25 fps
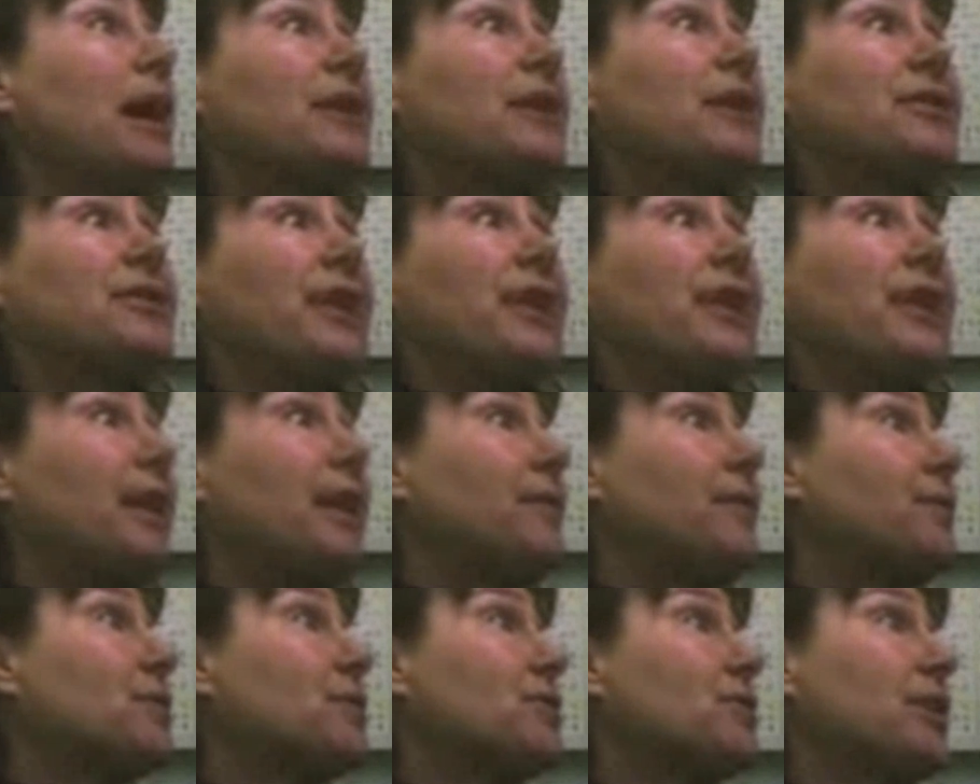I said, hey,
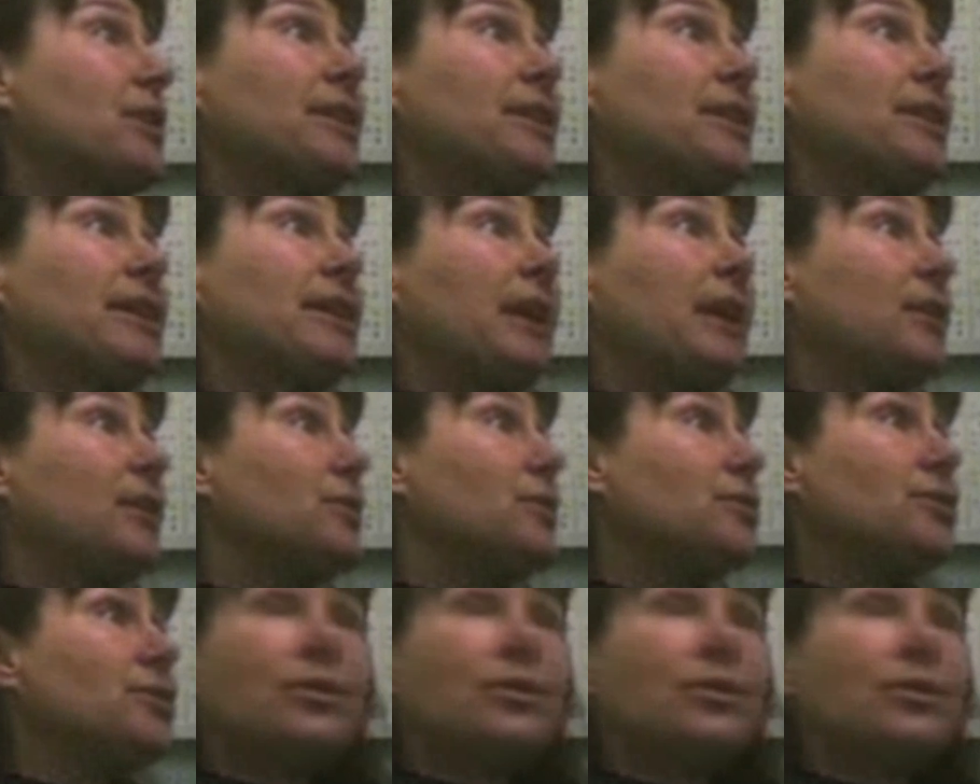if there's anything I
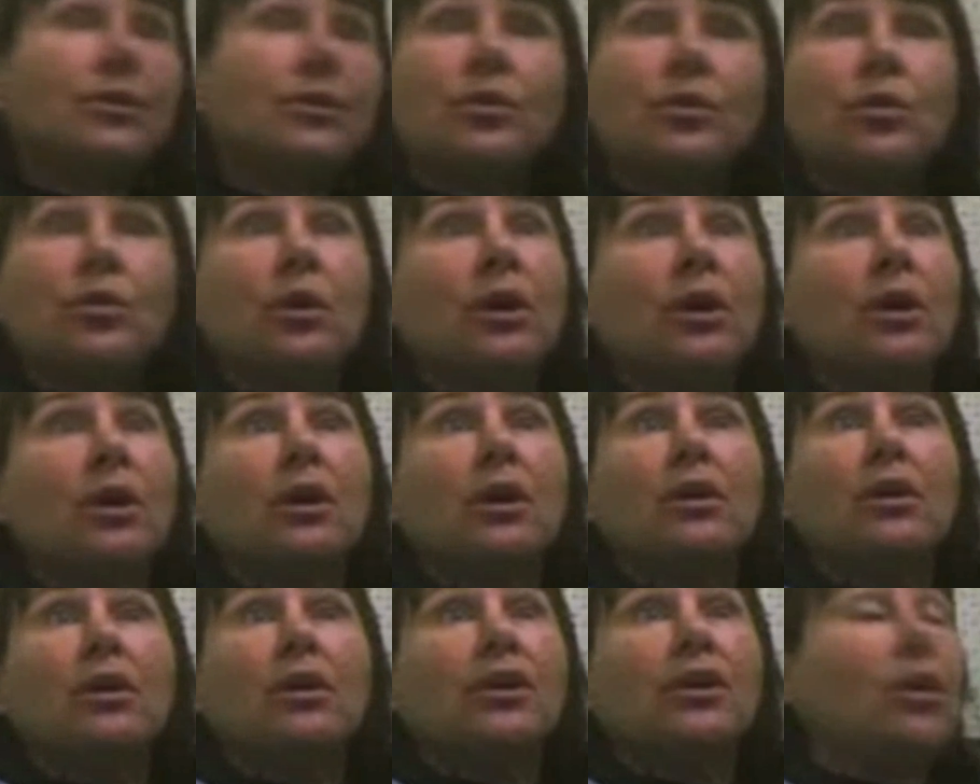can do,
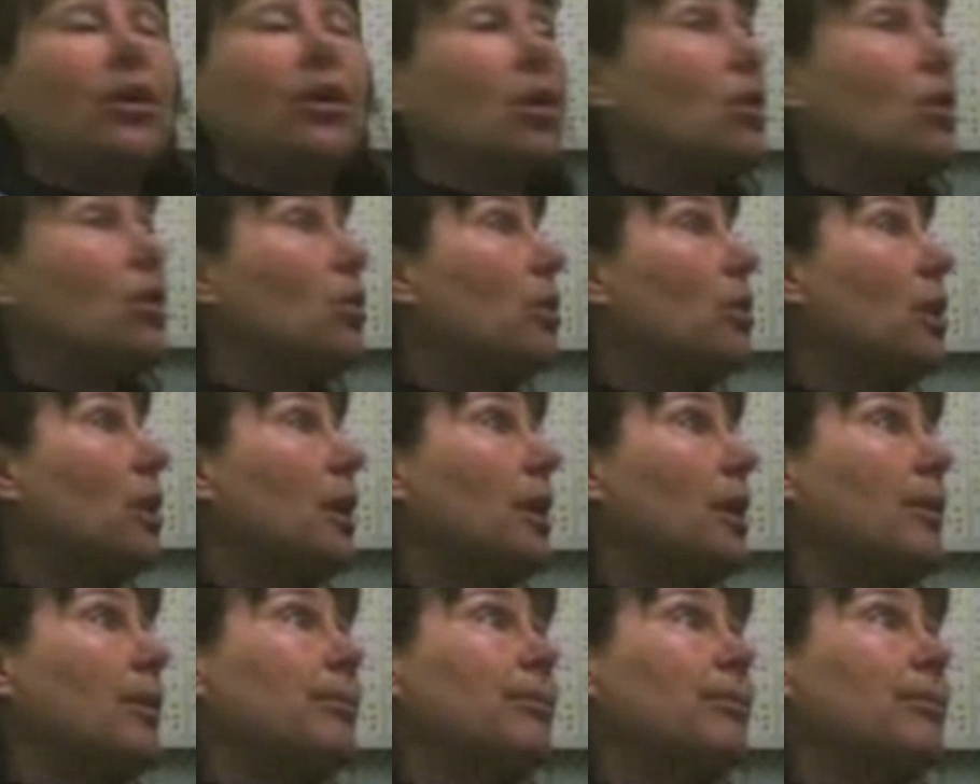you know,
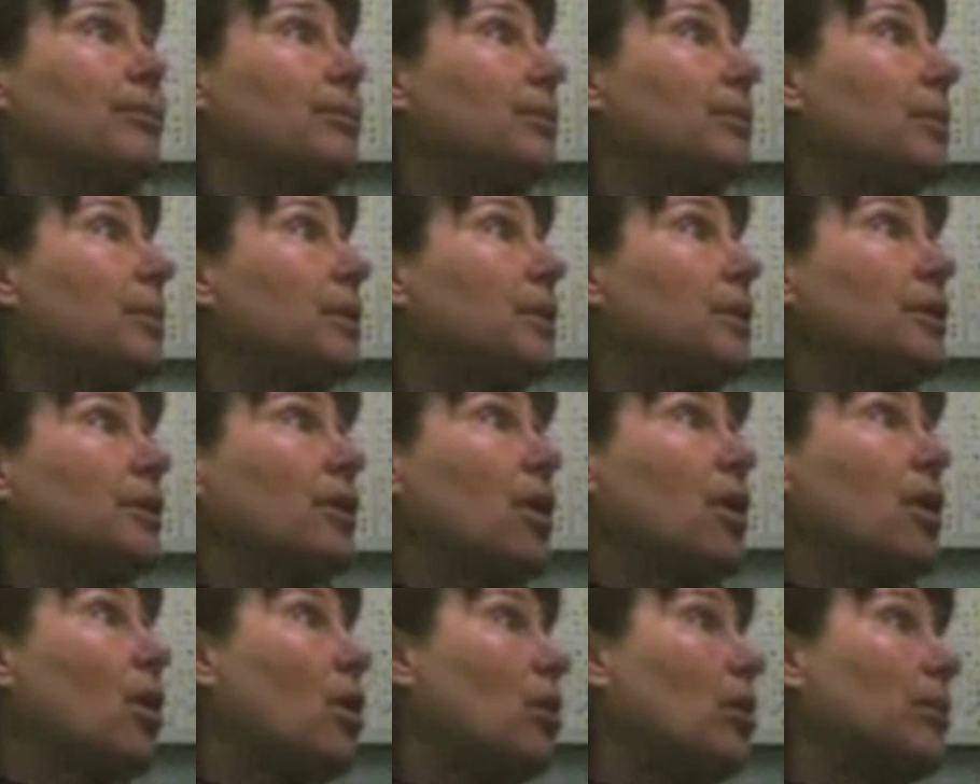
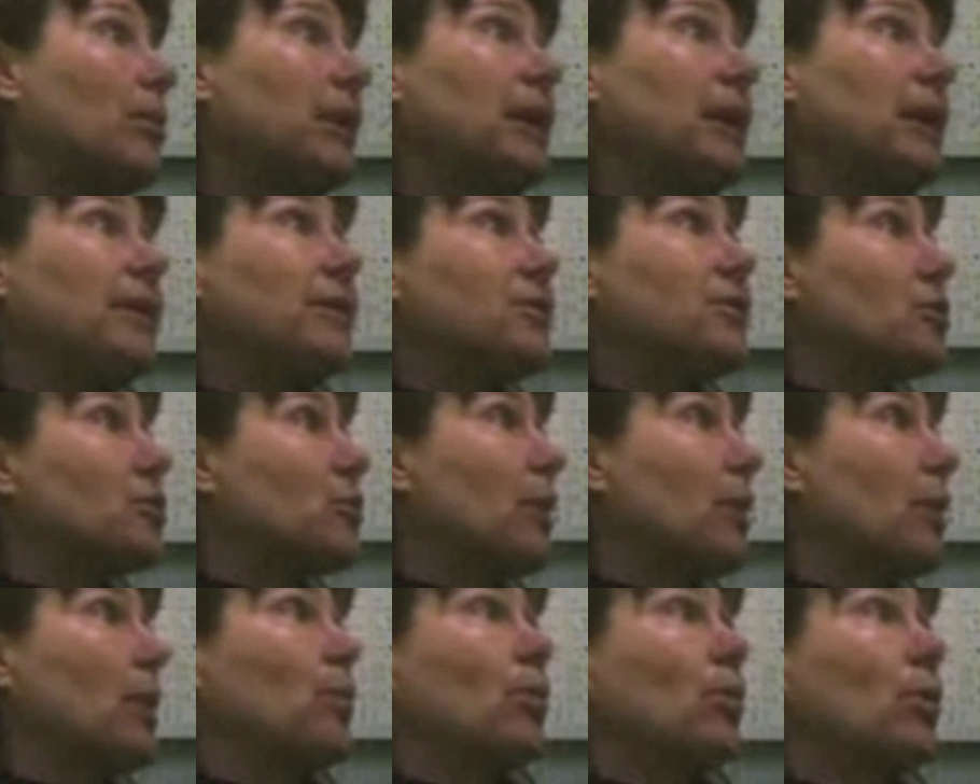call me. This is
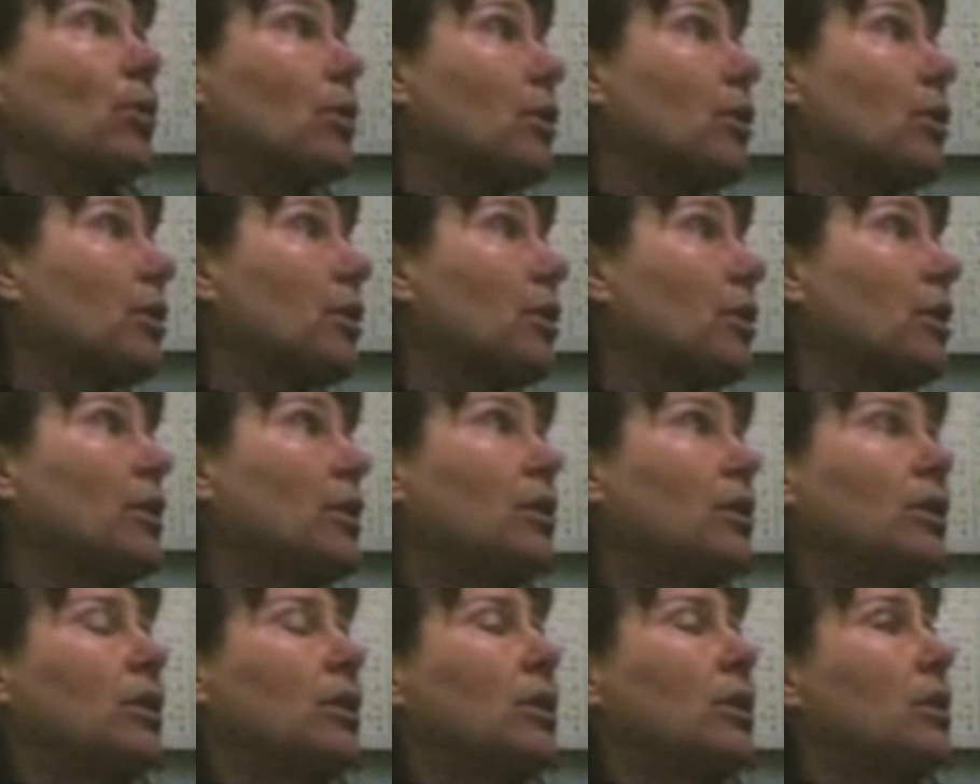where I work.
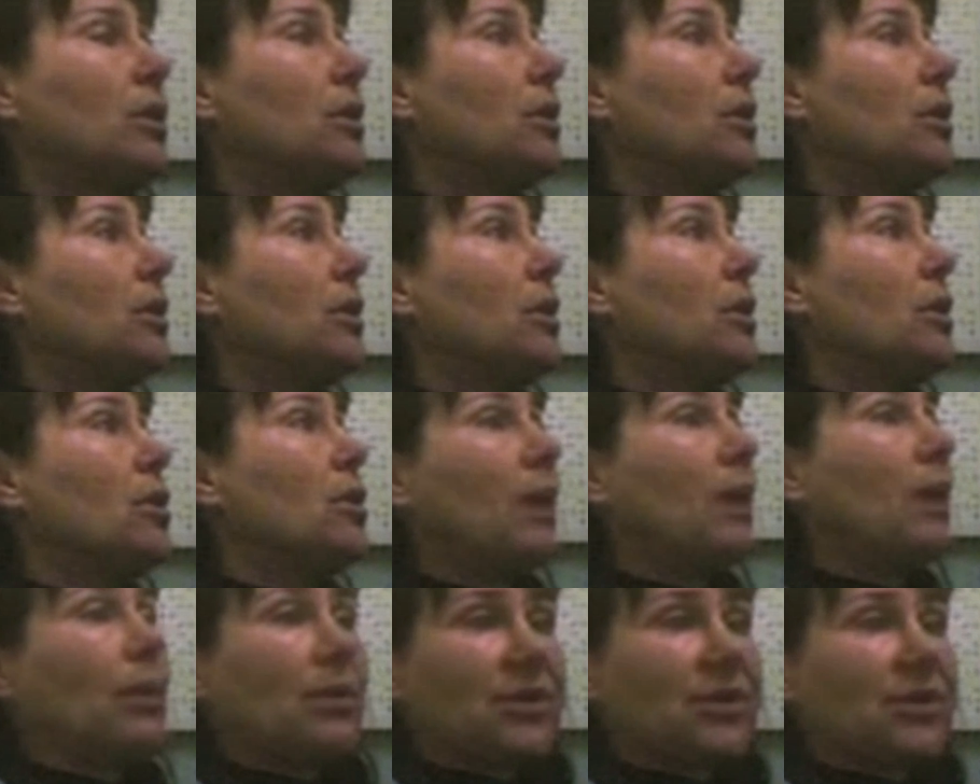You know,
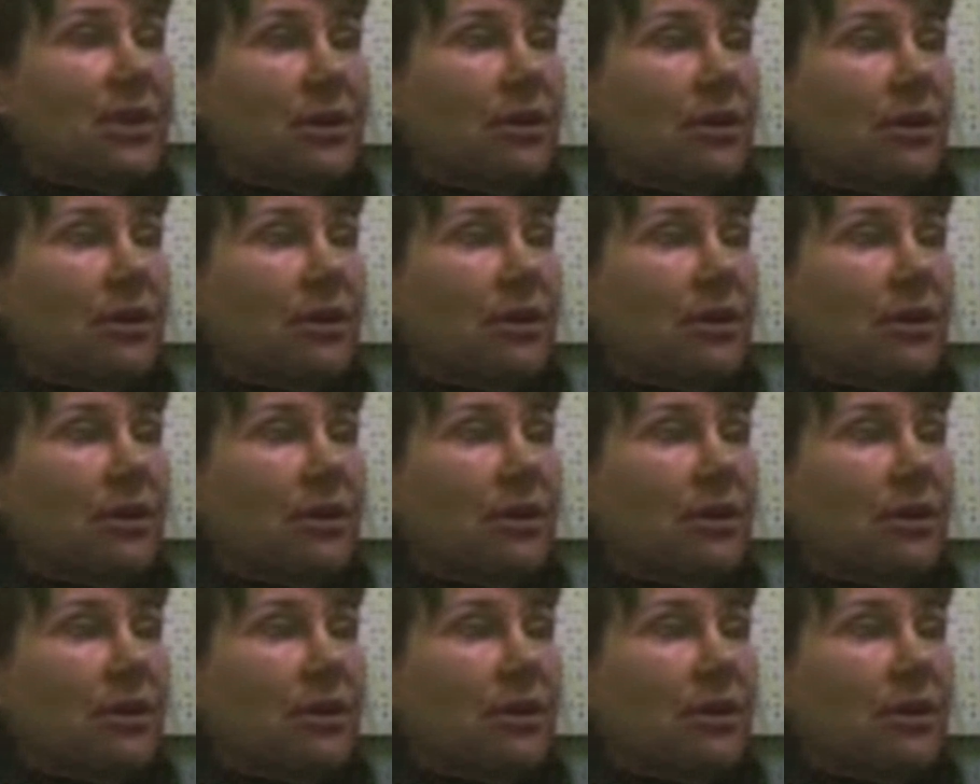I went to